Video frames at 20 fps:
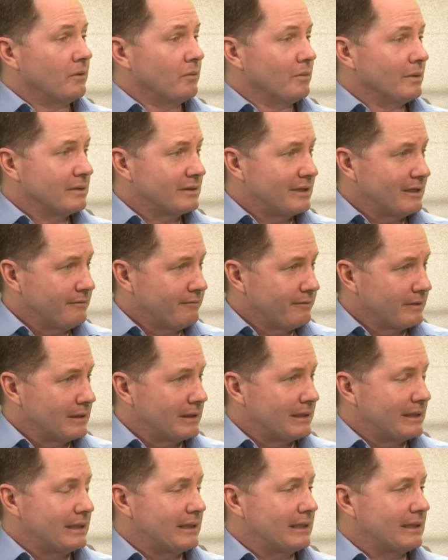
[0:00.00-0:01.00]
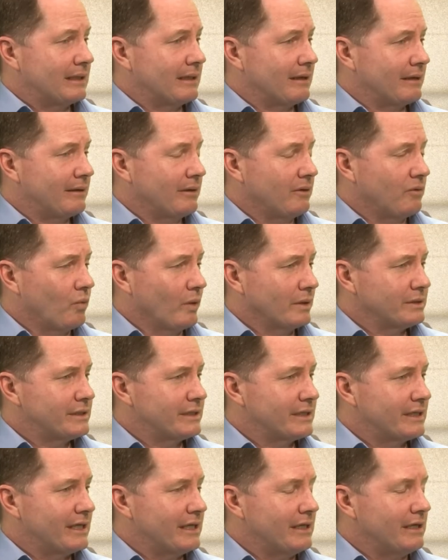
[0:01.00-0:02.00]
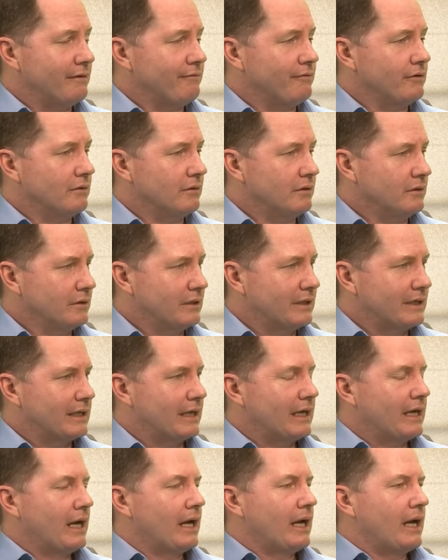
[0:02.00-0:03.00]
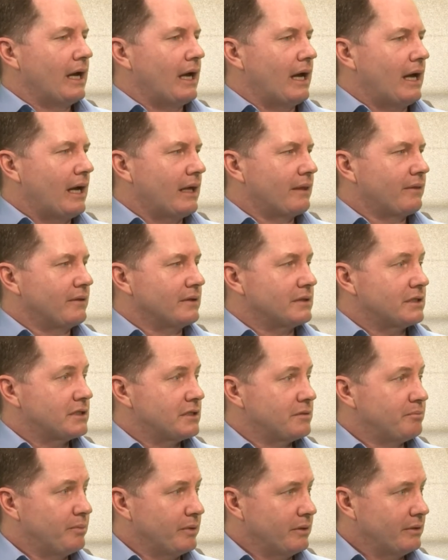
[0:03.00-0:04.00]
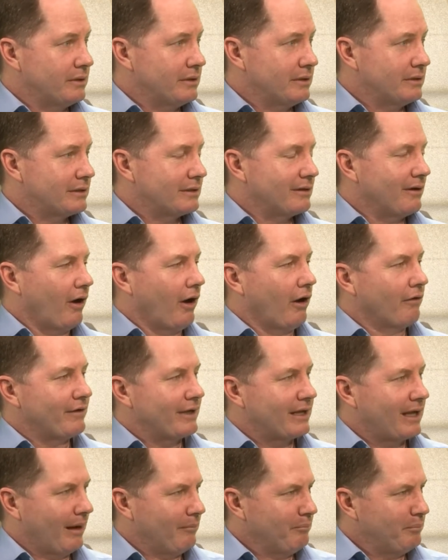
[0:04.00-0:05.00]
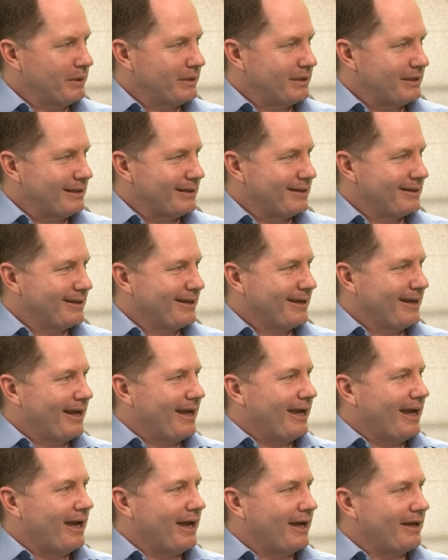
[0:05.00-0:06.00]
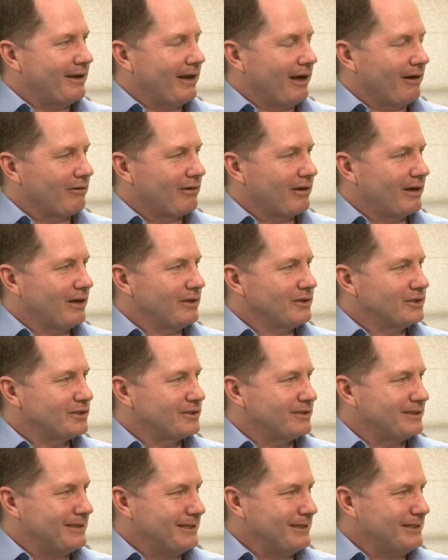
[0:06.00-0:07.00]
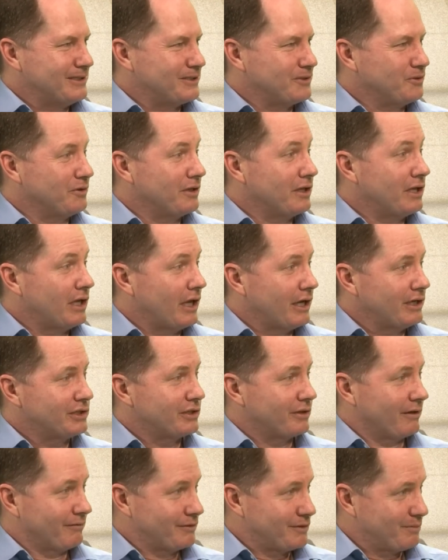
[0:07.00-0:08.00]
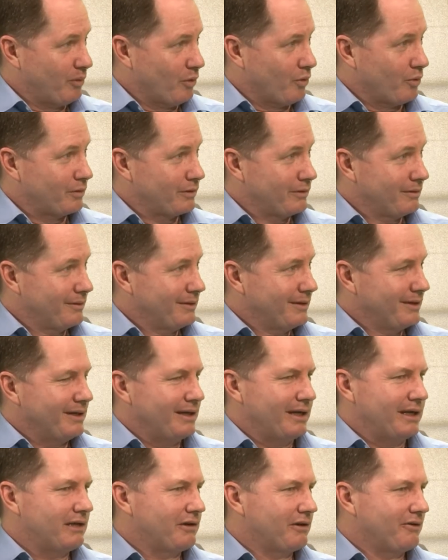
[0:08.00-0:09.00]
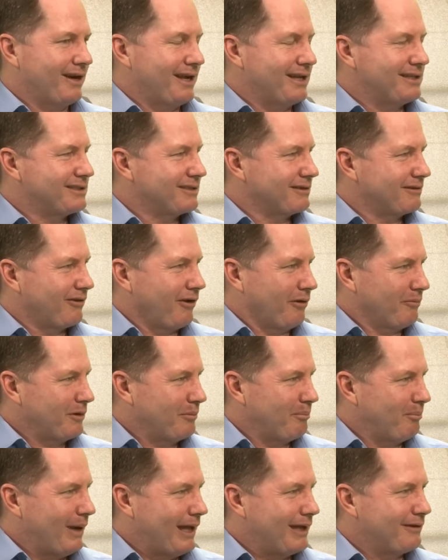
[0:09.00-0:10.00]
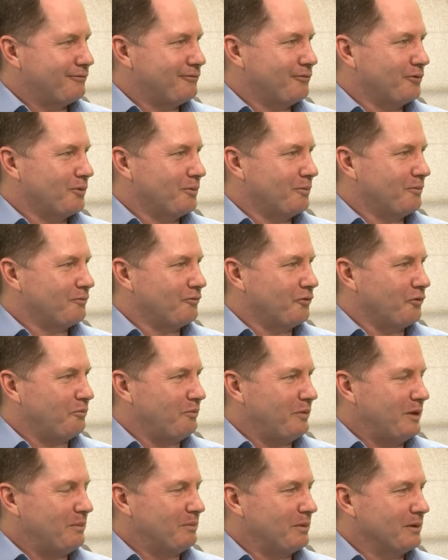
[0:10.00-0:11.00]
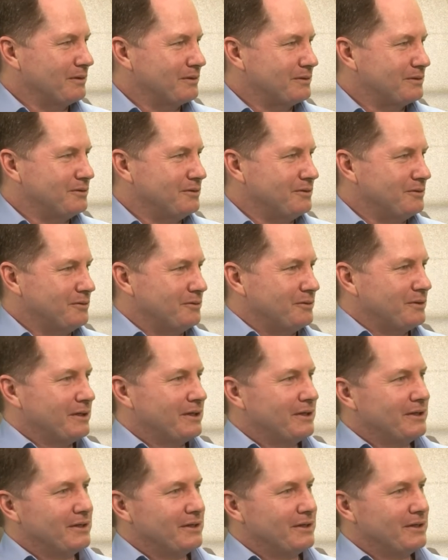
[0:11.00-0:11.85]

Well, definitely. And I think once again, if you look at the spirit of a company and how close it is to the nature of sport, it creates a common platform for people to